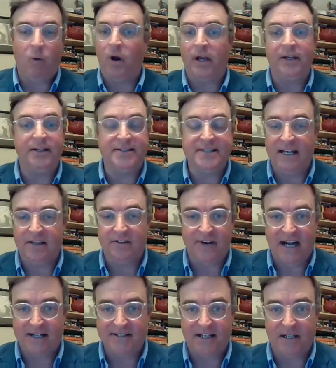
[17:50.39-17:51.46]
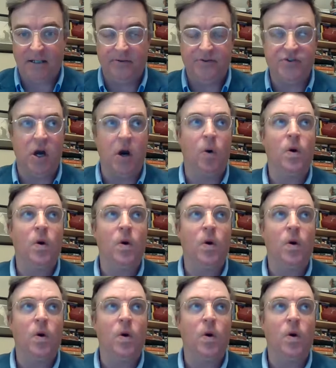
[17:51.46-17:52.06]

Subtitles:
wanting to take the vaccine. So